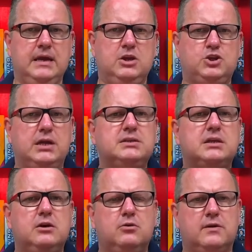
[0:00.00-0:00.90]

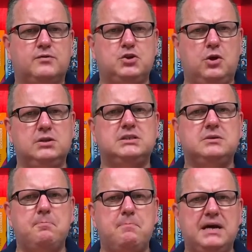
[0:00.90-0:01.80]
Chancellor Olaf
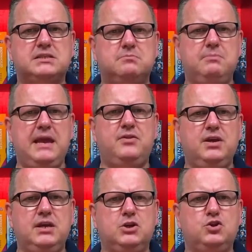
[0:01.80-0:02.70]
Scholz must make
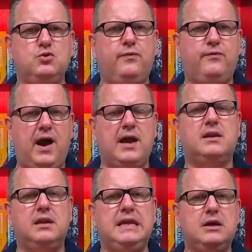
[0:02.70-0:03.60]
the issue
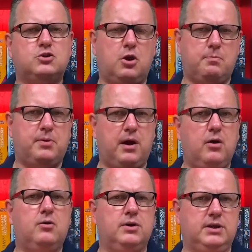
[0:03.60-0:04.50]
finally a top
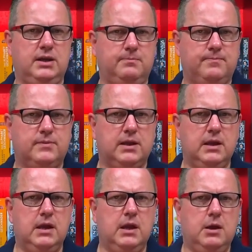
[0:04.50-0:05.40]
priority,
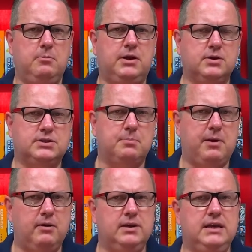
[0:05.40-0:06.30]
because
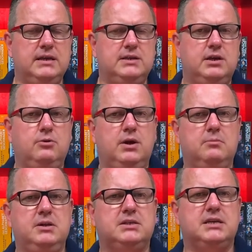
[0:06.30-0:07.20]
apparently Interior
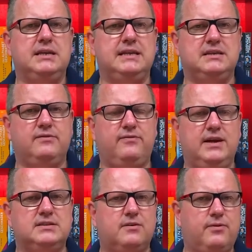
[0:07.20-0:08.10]
Minister Nancy
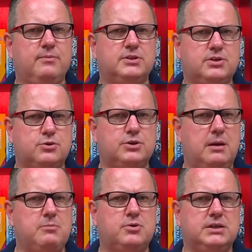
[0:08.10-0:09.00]
Faeser from the Social
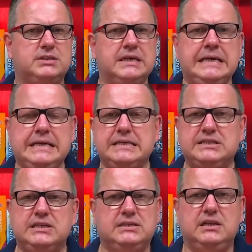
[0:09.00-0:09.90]
Democrats
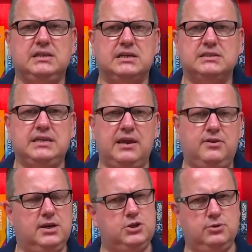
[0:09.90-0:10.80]
still doesn't take
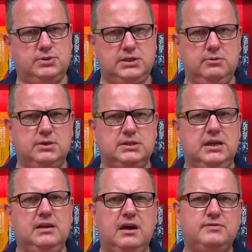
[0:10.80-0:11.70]
the issue
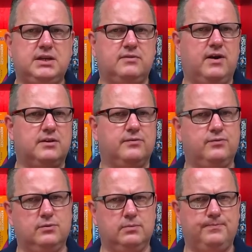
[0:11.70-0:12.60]
seriously enough, said Wadefuhl.